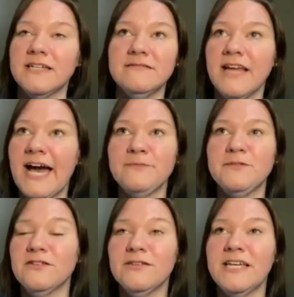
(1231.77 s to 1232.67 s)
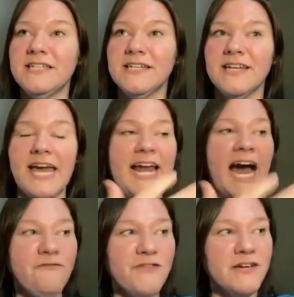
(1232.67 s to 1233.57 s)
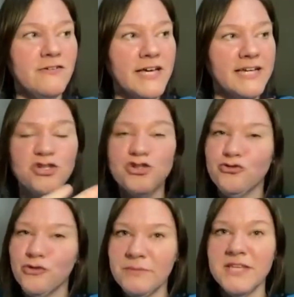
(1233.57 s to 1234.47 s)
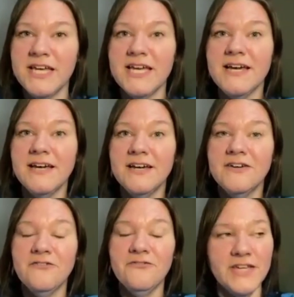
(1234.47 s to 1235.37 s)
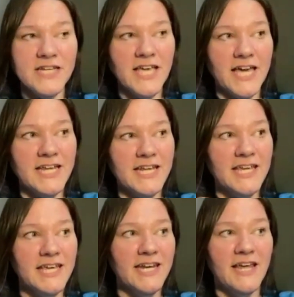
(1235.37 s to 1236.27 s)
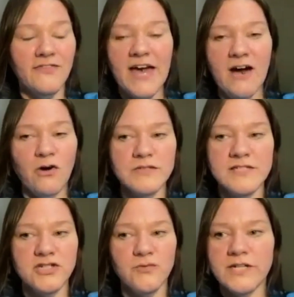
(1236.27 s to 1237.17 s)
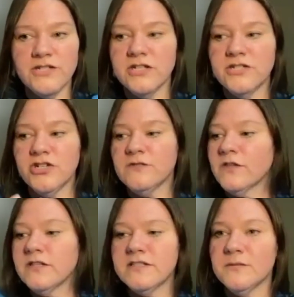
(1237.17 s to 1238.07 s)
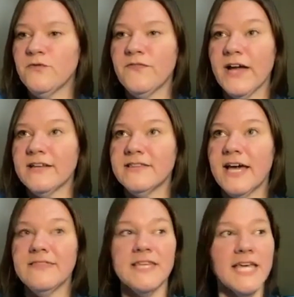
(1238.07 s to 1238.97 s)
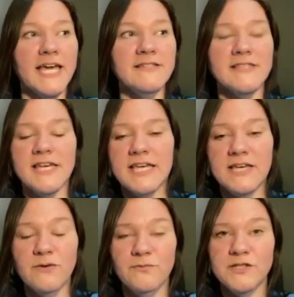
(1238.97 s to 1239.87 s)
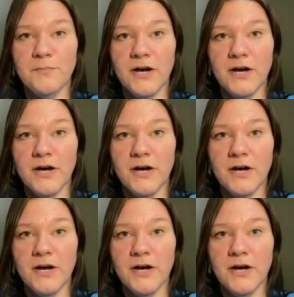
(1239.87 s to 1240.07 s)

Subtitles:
did. Absolutely he did. And I feel extremely vindicated in that whole situation just for the simple fact that the case that he